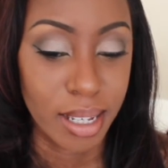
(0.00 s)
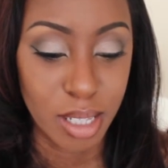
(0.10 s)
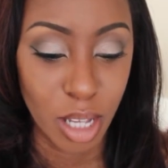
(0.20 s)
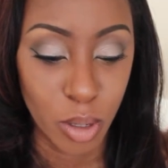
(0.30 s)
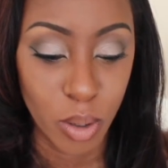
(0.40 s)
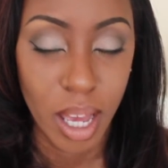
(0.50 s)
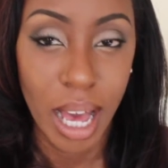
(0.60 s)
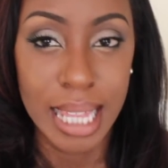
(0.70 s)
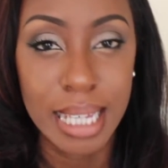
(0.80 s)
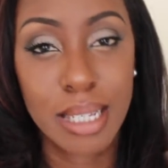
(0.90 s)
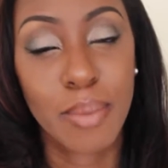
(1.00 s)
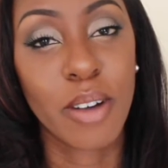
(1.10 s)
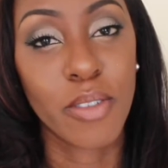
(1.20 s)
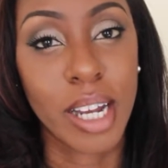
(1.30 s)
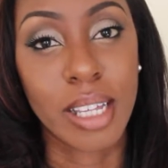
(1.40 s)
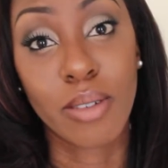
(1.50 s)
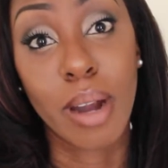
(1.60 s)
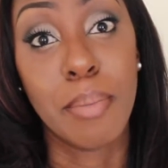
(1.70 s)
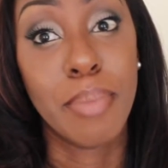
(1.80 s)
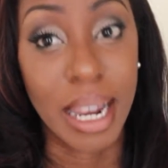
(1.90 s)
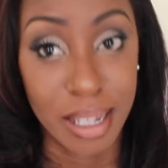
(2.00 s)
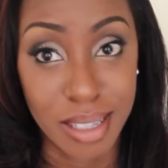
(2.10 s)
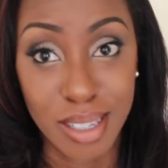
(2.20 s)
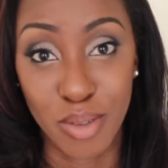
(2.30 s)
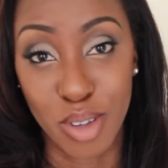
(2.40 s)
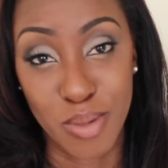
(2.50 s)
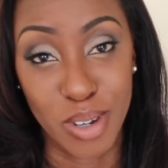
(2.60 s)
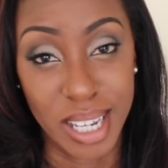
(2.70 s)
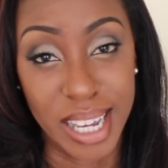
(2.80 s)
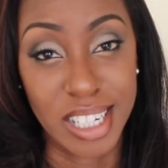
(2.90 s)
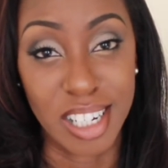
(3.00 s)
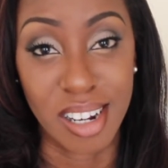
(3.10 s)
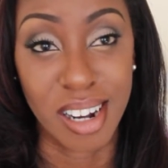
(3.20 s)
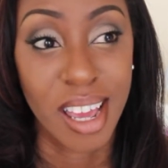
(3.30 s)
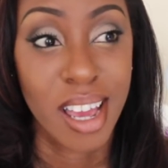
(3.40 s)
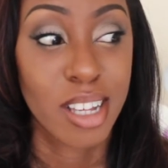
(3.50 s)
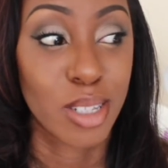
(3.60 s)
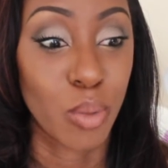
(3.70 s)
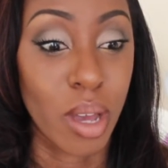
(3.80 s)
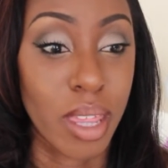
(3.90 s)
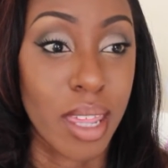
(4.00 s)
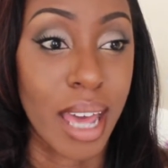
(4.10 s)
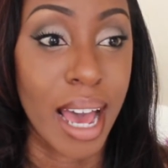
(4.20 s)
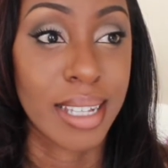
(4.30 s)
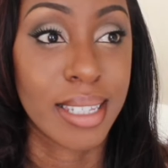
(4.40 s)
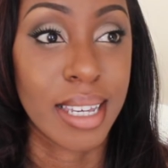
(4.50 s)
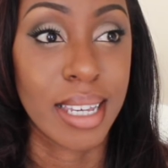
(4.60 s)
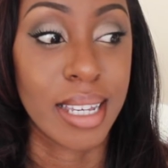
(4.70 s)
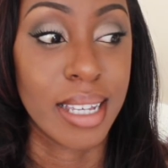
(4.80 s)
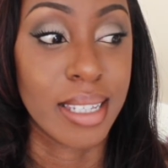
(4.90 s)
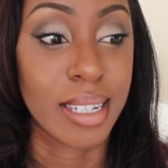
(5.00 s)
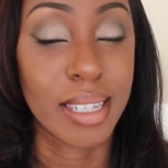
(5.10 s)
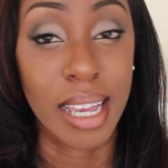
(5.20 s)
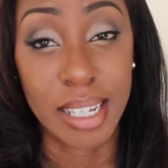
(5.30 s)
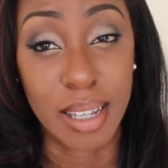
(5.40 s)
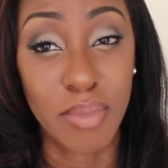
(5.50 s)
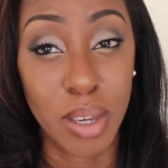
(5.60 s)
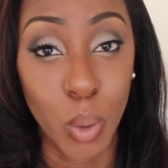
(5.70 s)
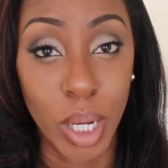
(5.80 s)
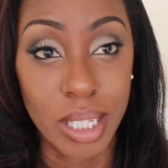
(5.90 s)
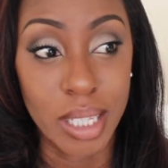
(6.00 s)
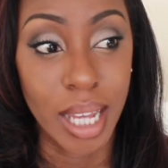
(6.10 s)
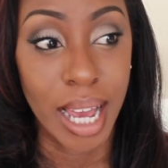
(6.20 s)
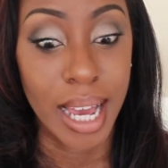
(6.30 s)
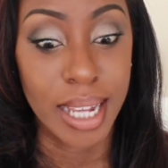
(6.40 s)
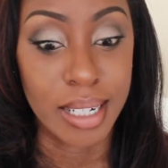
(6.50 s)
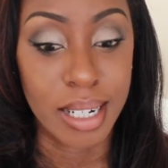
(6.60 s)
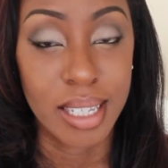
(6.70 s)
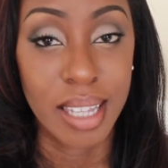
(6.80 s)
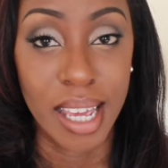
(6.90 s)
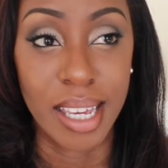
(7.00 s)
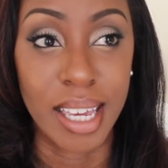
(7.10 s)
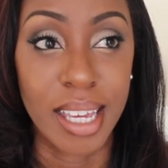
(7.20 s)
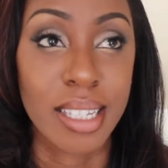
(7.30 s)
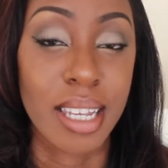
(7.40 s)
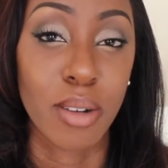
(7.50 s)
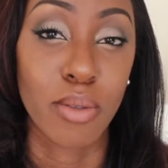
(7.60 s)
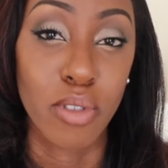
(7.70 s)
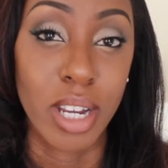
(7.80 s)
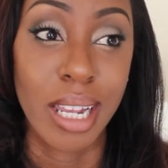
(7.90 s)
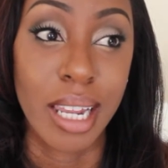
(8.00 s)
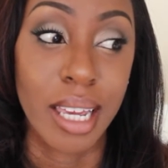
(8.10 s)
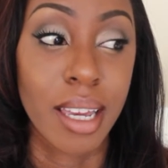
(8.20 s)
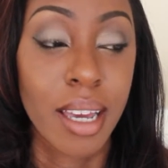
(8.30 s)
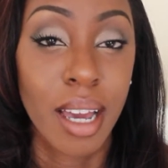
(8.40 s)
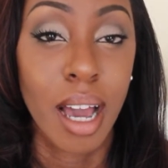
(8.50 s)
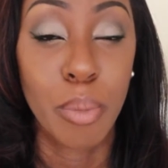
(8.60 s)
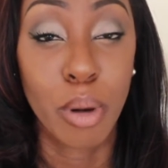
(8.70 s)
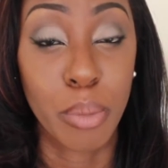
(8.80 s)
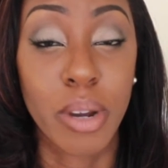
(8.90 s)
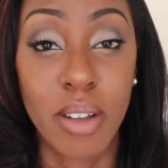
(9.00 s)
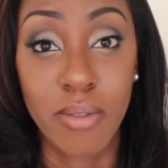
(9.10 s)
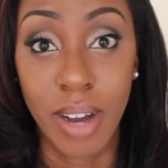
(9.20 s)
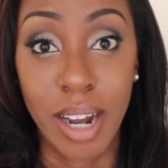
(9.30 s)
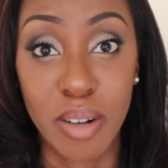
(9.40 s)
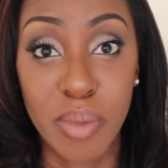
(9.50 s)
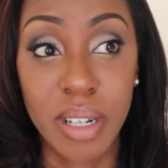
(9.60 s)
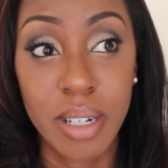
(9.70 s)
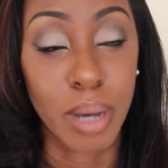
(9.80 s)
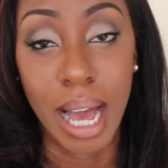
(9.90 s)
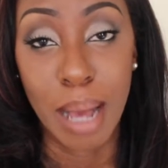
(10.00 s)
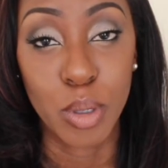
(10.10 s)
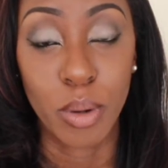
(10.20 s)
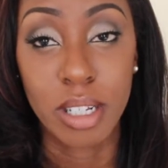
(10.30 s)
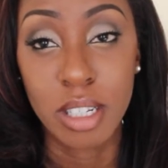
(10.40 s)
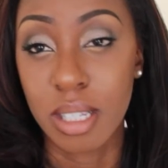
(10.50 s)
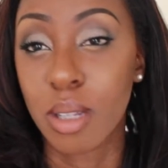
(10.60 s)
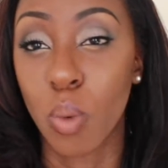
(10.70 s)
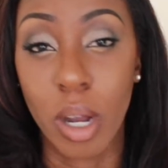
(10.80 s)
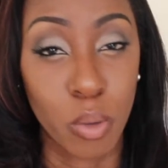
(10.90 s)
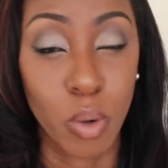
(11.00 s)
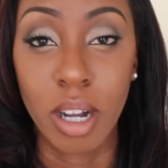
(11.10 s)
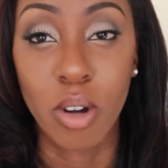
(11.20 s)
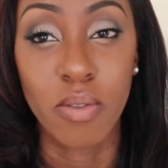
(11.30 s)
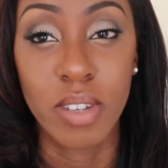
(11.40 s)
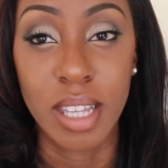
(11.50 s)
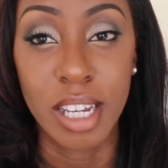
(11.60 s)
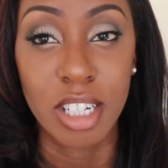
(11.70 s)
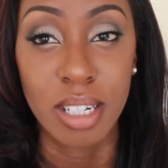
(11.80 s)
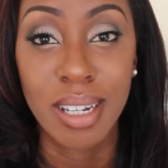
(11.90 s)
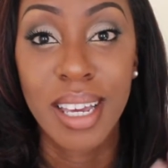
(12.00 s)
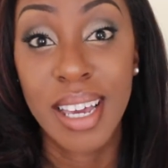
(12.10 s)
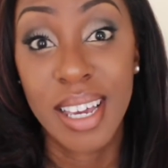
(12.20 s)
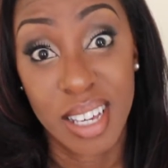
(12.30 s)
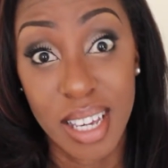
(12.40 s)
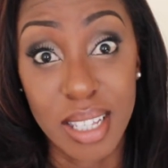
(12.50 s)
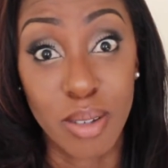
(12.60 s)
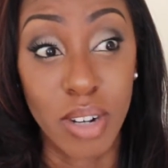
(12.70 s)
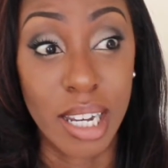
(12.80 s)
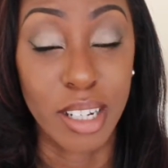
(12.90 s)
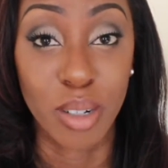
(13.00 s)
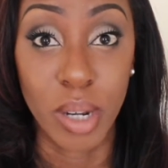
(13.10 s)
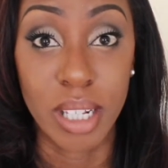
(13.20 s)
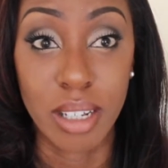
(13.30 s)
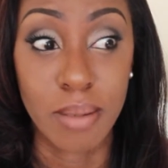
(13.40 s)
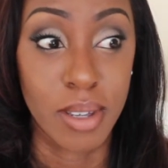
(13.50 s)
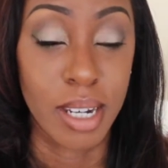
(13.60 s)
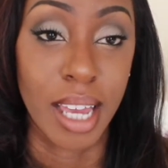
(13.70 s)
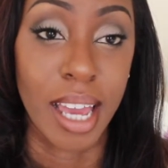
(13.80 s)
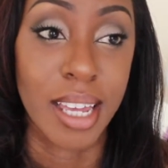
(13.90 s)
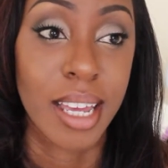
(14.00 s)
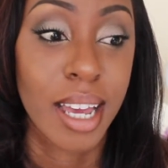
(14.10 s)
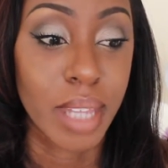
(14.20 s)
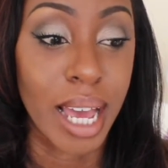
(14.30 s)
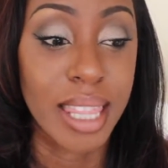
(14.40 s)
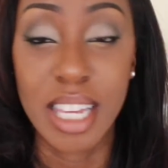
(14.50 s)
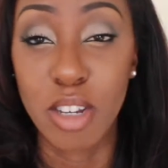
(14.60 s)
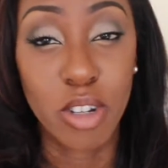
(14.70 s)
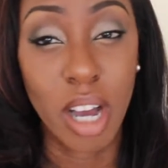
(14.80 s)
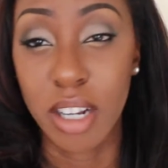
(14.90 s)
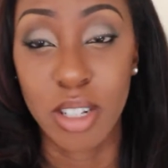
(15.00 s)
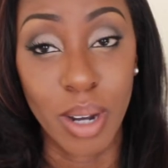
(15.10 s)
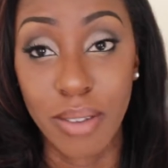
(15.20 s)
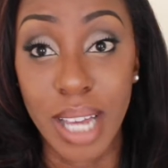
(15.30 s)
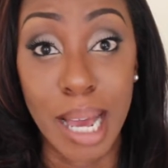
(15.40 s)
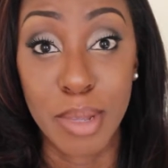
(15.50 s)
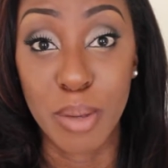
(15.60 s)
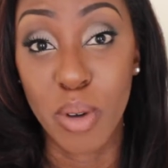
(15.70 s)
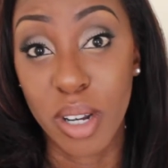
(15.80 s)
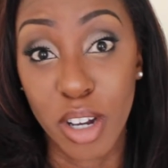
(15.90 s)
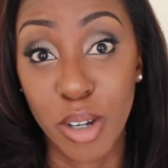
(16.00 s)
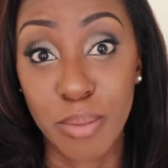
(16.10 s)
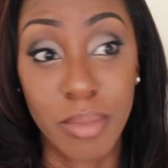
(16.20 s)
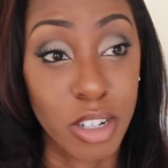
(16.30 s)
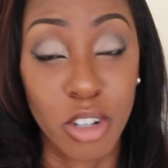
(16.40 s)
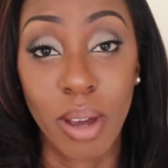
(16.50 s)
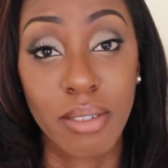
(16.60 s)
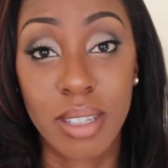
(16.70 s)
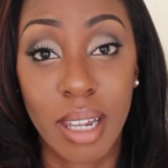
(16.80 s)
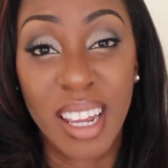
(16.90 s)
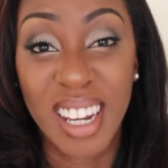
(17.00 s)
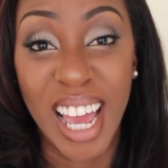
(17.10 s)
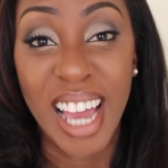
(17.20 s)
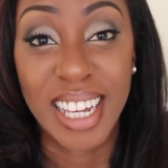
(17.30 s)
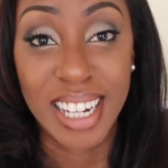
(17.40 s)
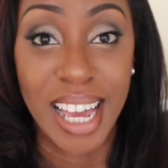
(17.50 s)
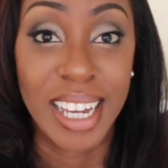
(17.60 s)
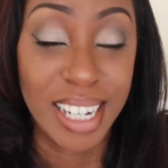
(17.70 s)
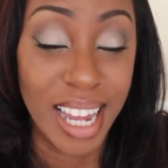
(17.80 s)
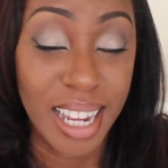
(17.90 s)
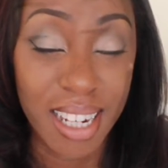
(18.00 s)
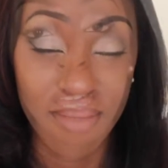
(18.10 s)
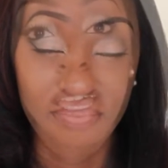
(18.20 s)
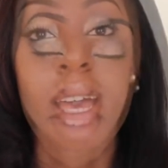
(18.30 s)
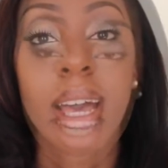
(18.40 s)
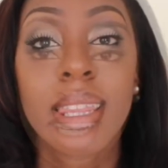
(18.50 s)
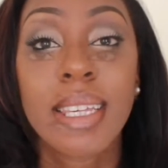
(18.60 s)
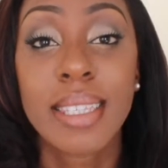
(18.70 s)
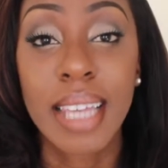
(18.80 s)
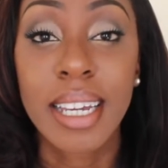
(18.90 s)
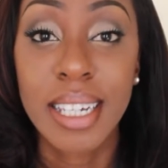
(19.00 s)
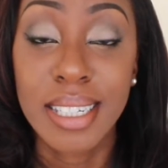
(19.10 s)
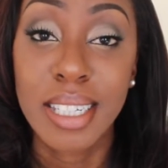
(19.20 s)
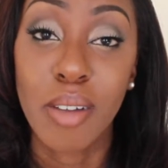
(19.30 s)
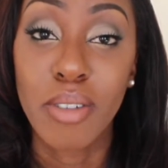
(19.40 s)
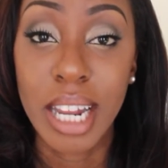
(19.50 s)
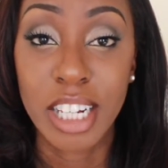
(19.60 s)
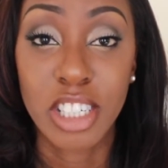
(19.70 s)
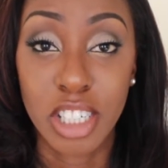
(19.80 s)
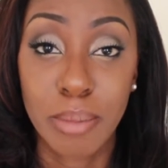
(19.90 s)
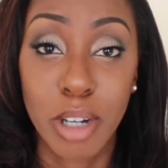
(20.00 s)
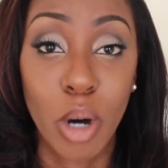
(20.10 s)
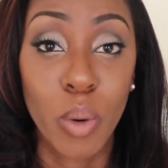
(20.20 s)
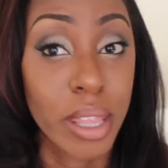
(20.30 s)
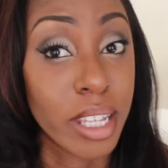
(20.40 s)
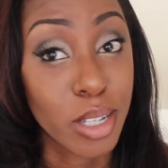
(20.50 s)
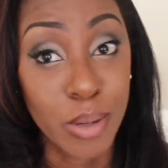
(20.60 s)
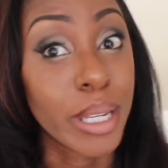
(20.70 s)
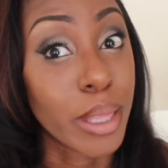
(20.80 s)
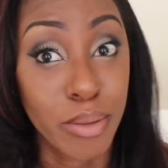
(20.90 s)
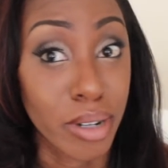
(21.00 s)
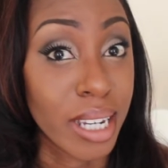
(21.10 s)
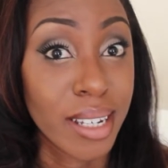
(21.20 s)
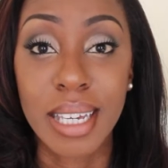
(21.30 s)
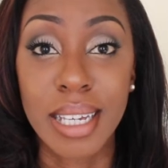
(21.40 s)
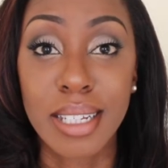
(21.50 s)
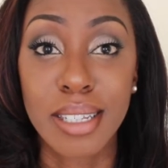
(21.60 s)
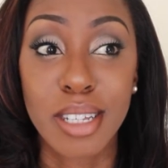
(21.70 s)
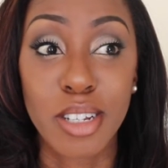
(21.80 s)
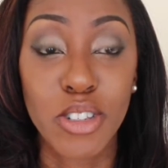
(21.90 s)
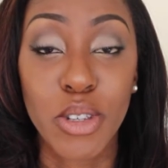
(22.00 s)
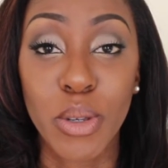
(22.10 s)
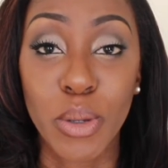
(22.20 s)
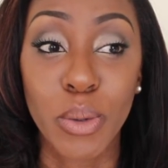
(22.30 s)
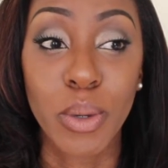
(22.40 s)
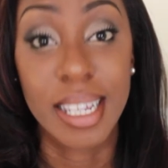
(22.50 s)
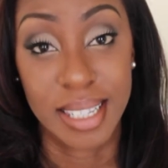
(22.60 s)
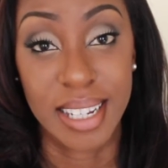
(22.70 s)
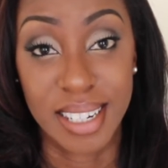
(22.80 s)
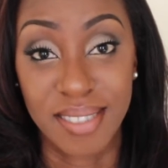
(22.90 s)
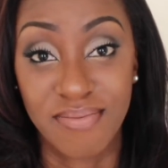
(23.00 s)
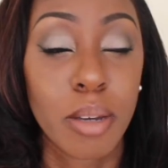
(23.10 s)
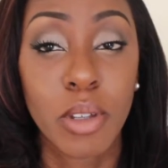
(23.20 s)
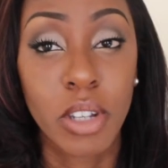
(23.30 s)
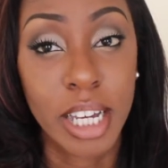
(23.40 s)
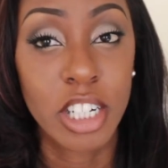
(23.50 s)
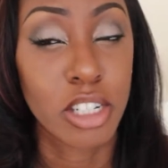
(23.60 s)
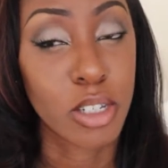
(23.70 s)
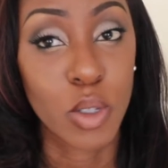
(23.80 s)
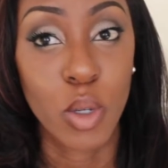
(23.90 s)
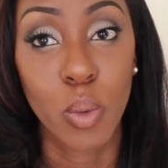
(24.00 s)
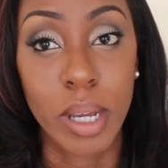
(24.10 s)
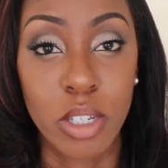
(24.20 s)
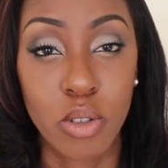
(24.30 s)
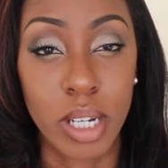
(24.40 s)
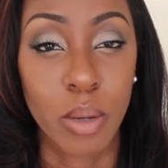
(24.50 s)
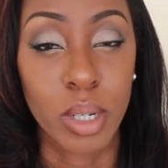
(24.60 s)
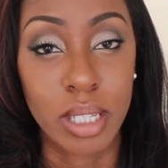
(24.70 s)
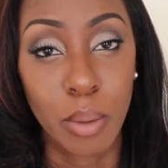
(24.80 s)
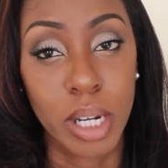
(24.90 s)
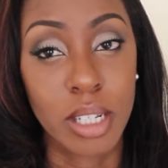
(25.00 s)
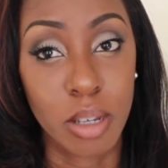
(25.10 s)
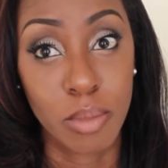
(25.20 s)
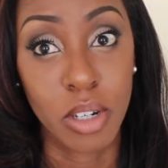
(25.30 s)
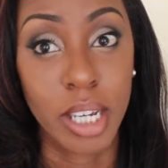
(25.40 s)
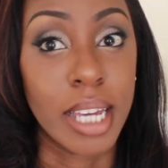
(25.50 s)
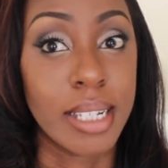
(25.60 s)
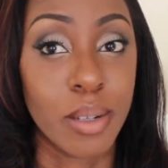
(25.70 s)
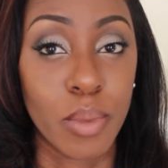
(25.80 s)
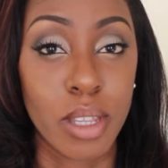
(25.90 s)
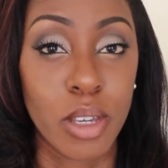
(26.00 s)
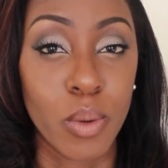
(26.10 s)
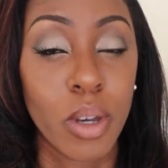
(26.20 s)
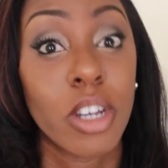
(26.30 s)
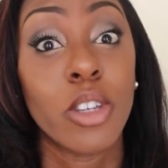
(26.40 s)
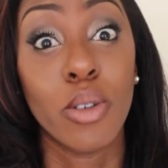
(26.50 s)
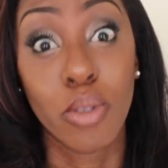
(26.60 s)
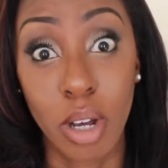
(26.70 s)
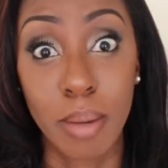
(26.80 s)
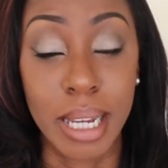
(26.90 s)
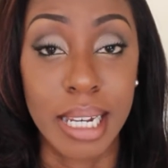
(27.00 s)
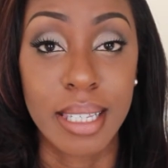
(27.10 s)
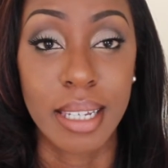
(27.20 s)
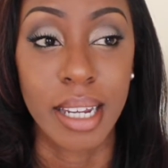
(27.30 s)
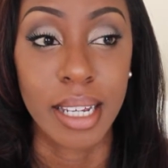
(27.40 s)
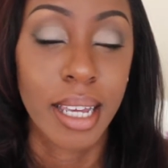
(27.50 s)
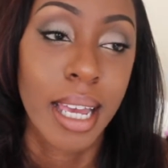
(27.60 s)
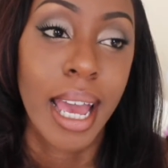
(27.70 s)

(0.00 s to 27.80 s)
So I think it's about finding the right balance of communication. So whether that is saying something once and saying it in a really appropriate environment, perhaps where it's just a one-on-one conversation, is a really good way to communicate. And then you kind of don't have to hammer the point home and you don't have to like nag and nag and nag. The second relationship goal, and there's only 3, is to listen. Communication is a two-way street, and when someone is communicating with you, you've got to be listening.